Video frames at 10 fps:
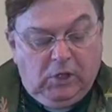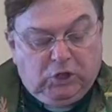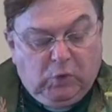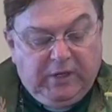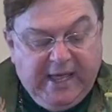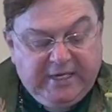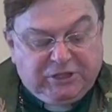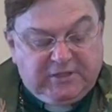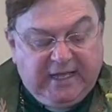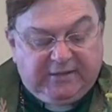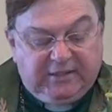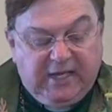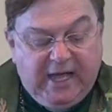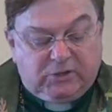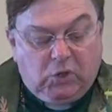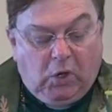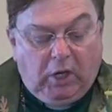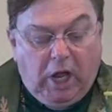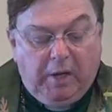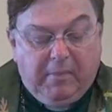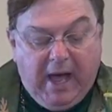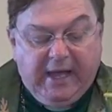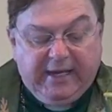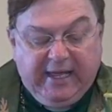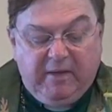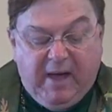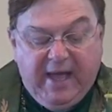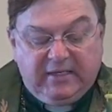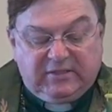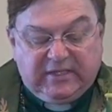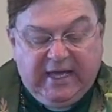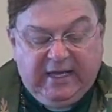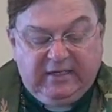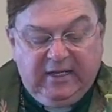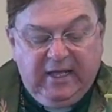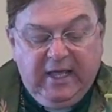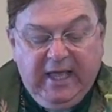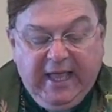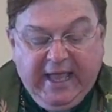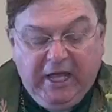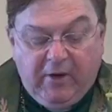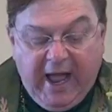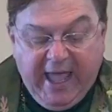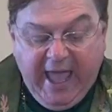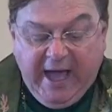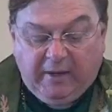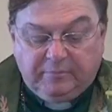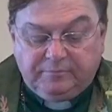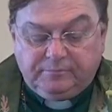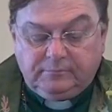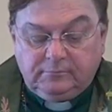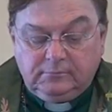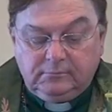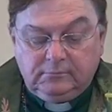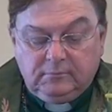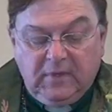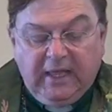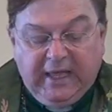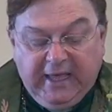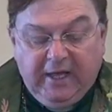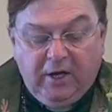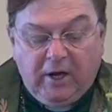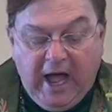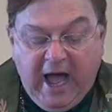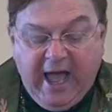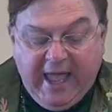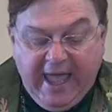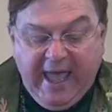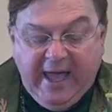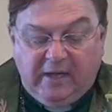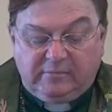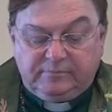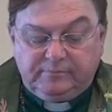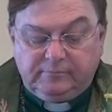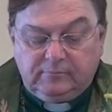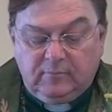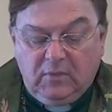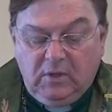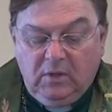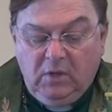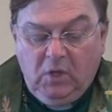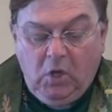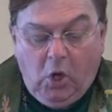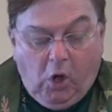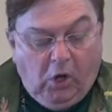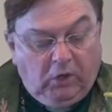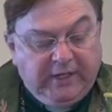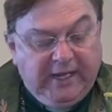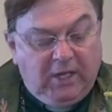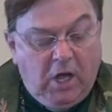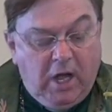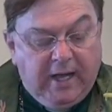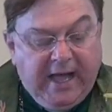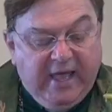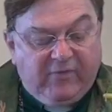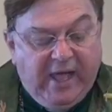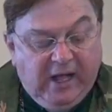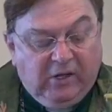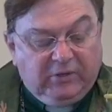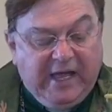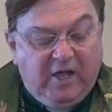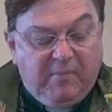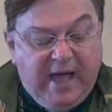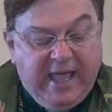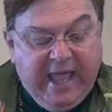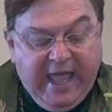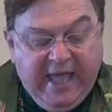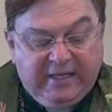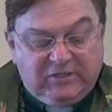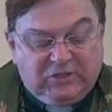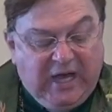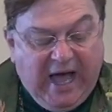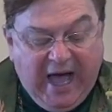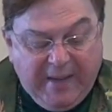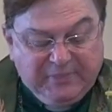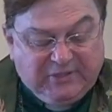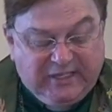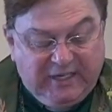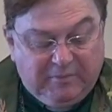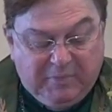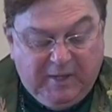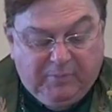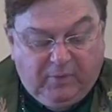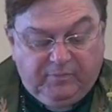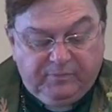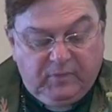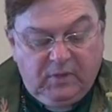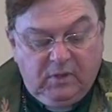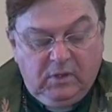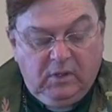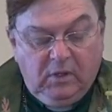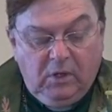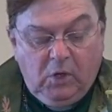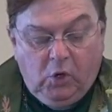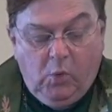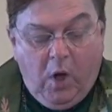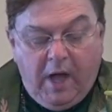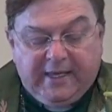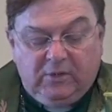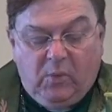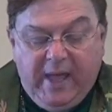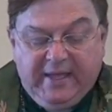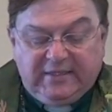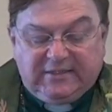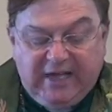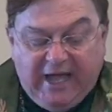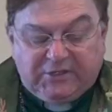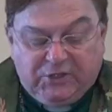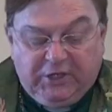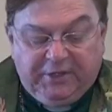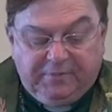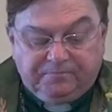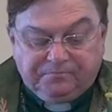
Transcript: To a nation that did not call on my name, I said, Here I am here I am. All day long I have held out my hands to obstinate people who walk in ways not good,